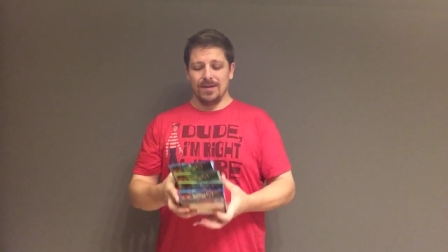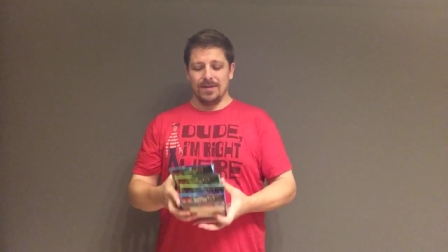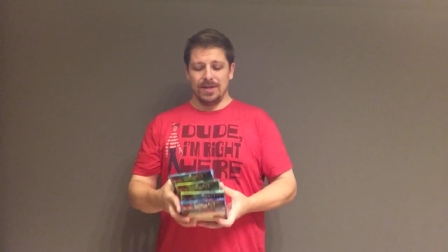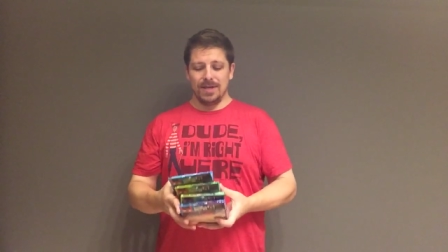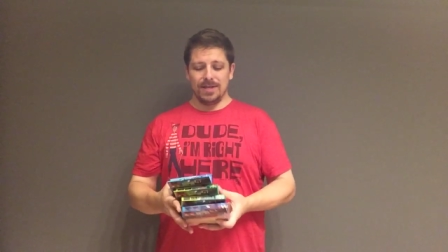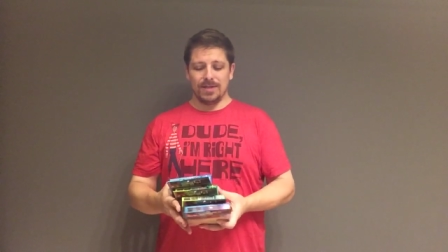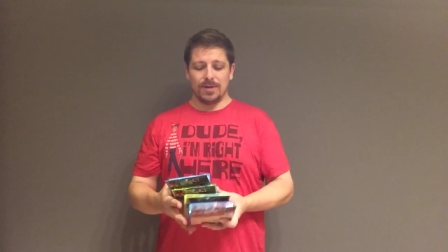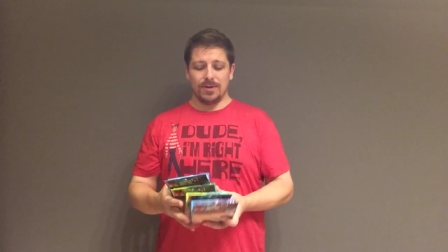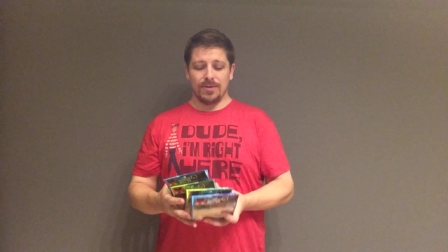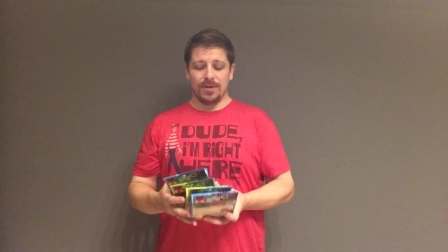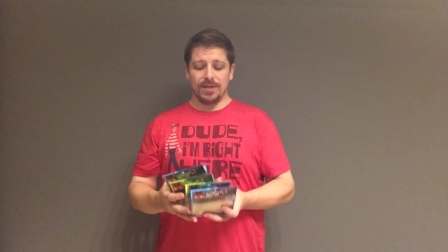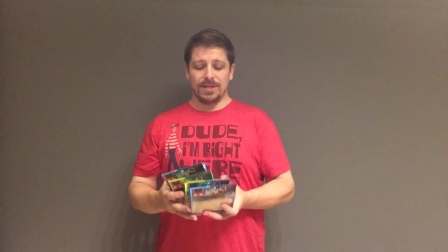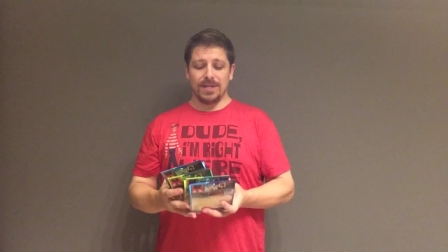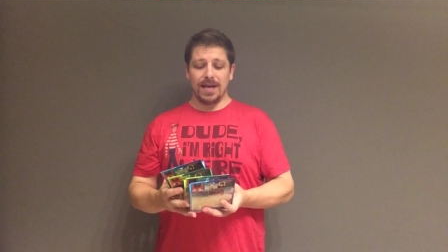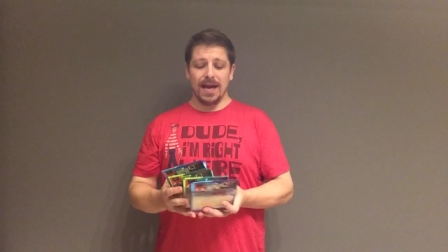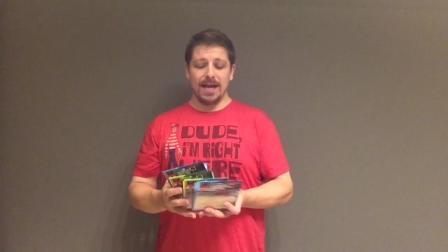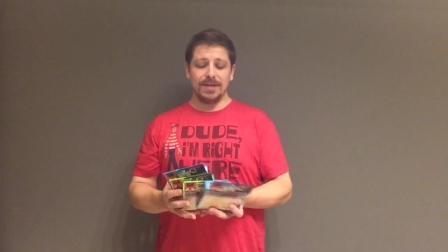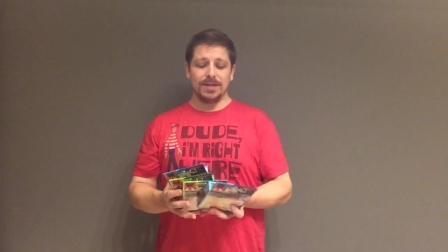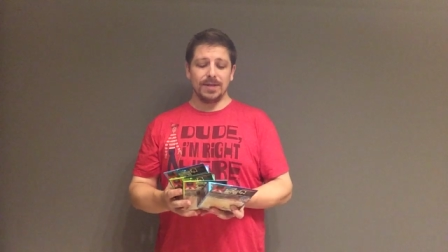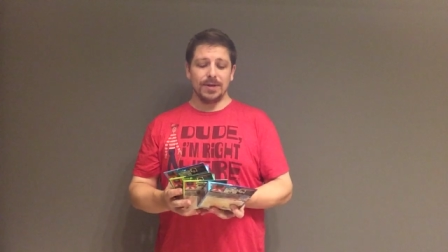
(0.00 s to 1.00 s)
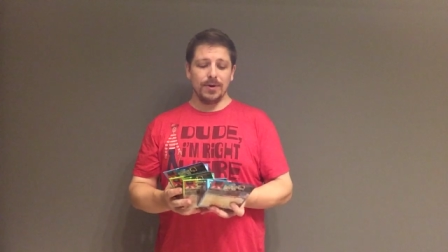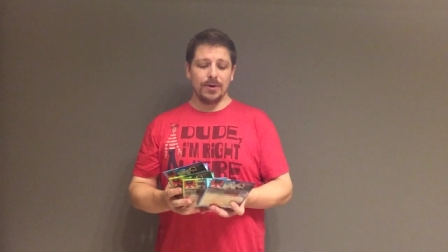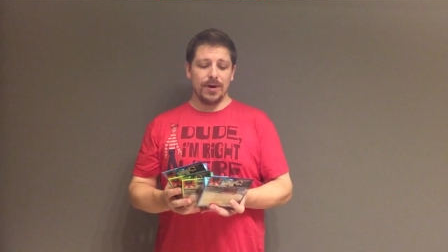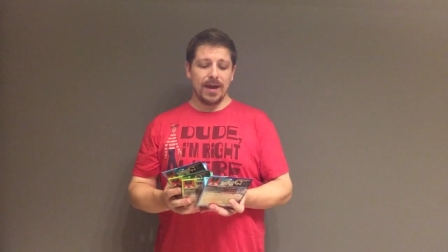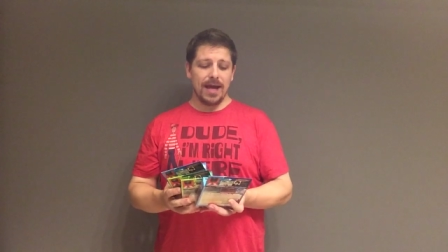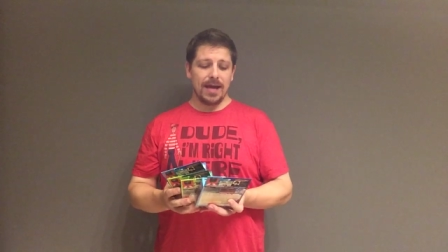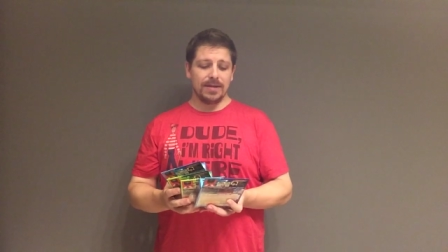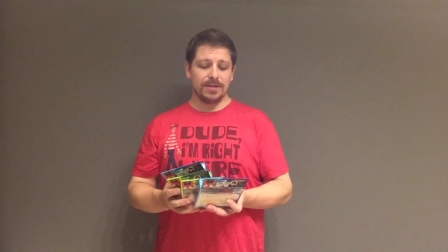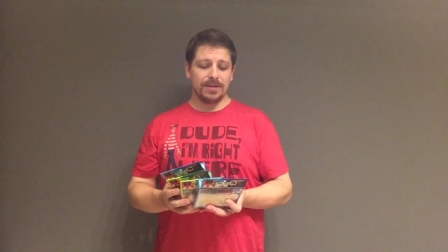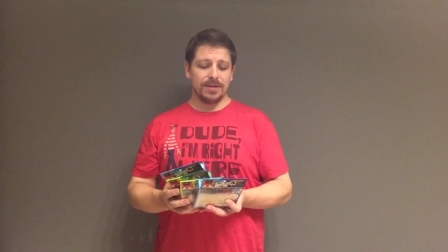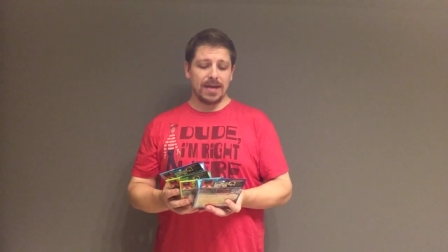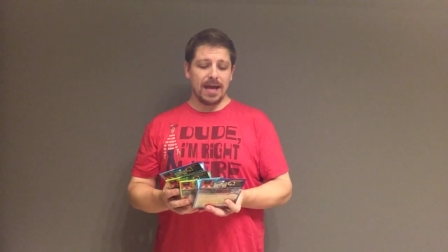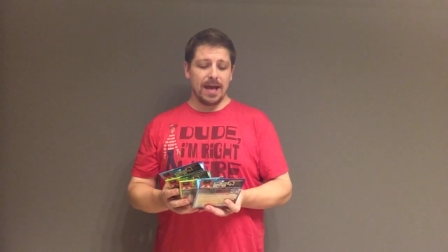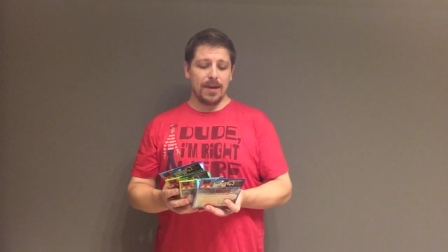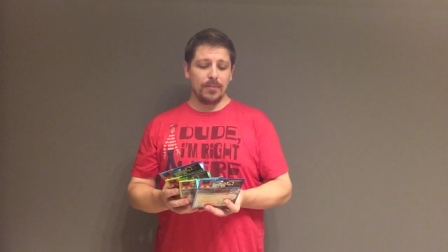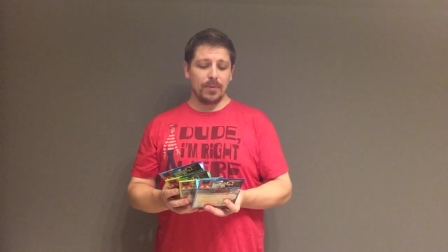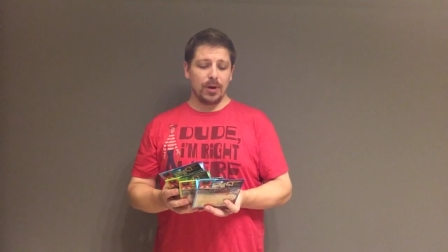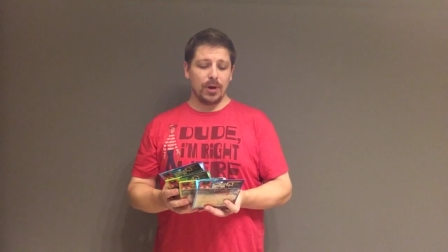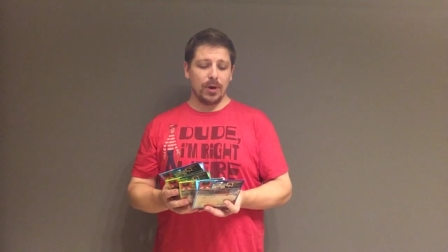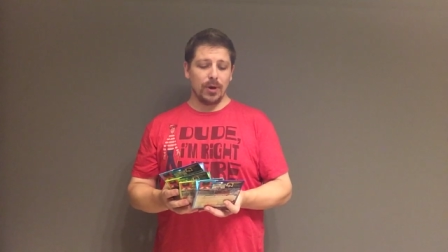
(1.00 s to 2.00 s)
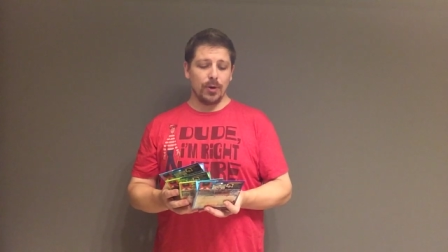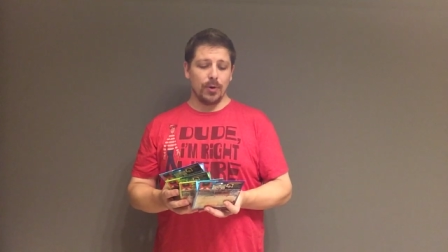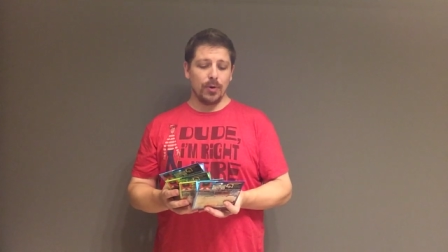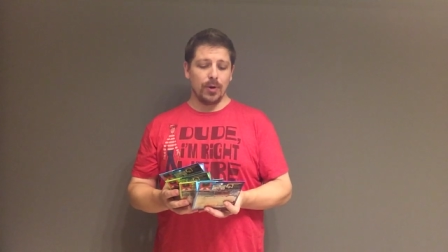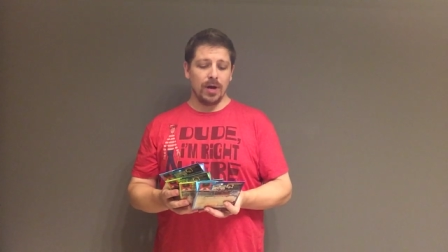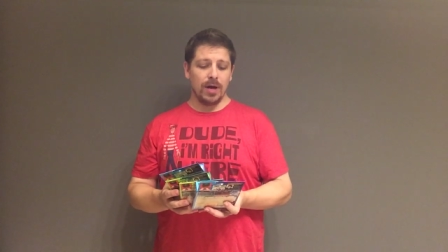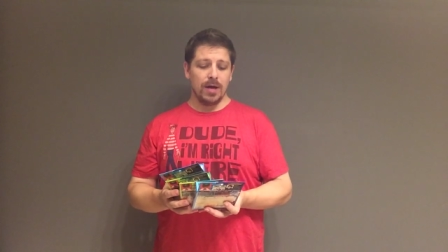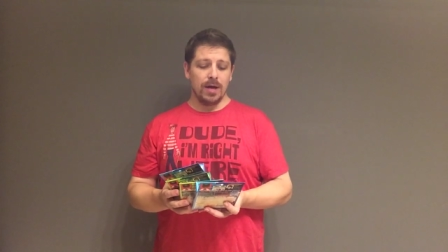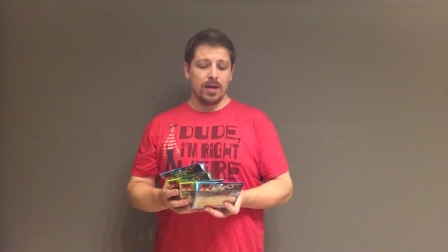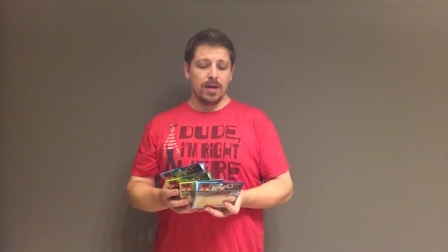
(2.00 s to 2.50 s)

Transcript: These are the Taito and Namco